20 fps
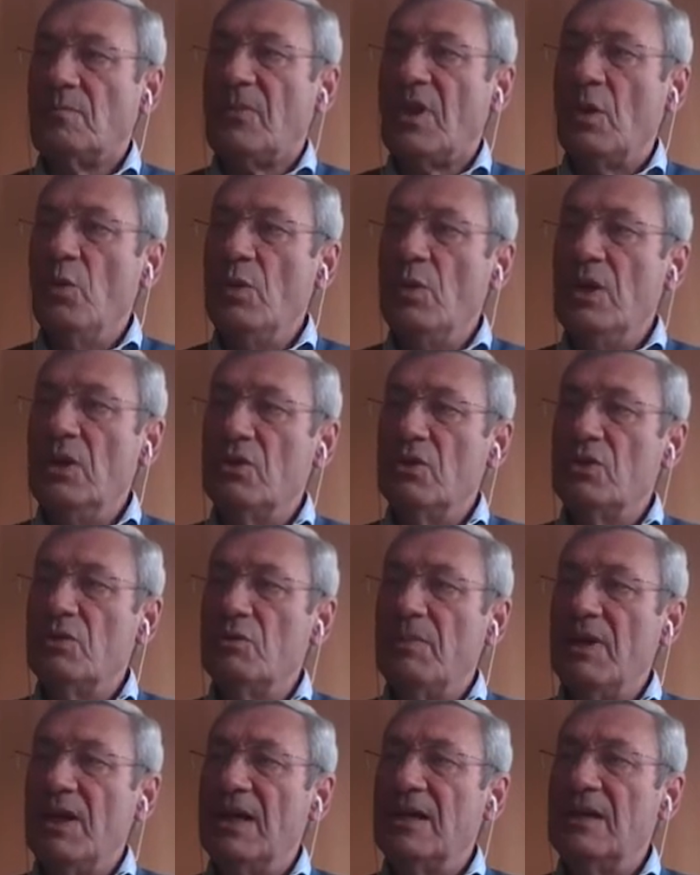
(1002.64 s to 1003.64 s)
We looked
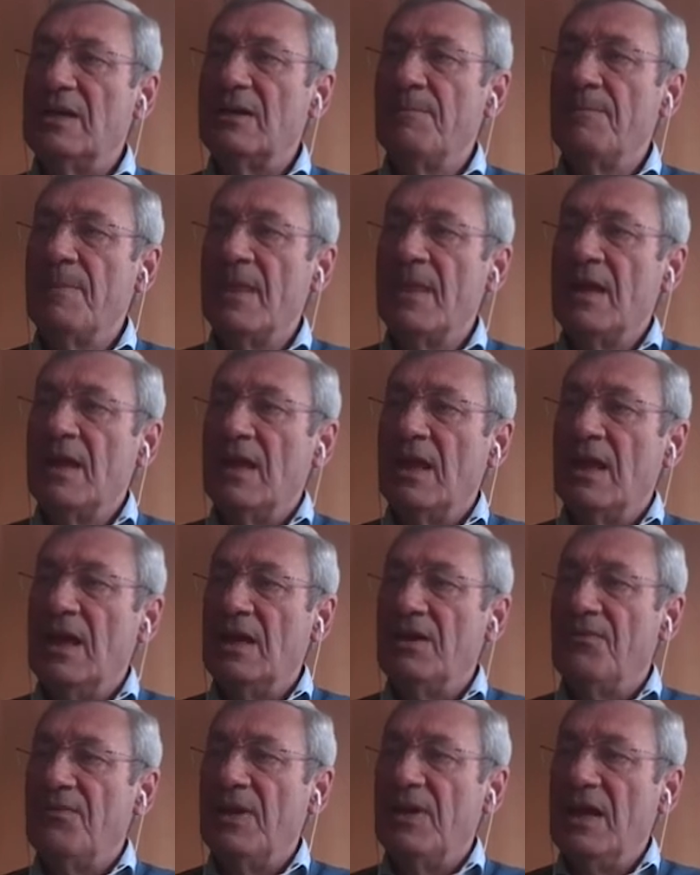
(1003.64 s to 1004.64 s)
back
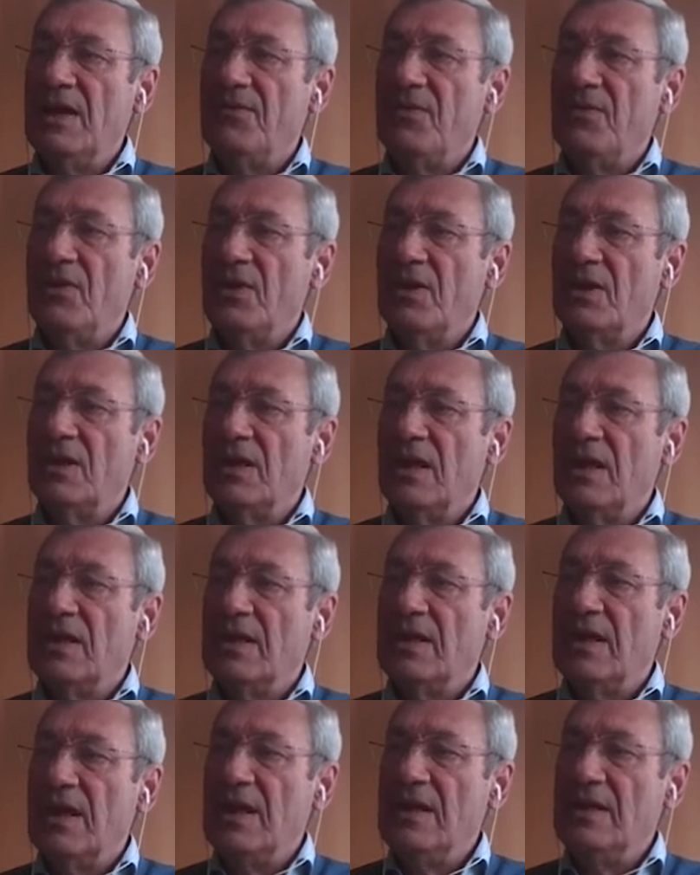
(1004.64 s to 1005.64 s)
at
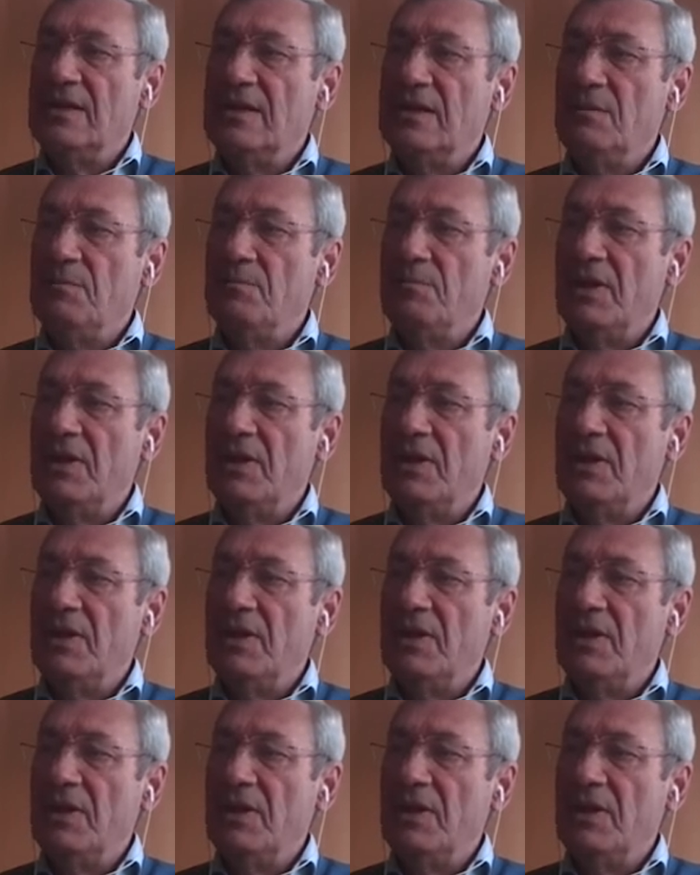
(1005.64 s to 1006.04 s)
519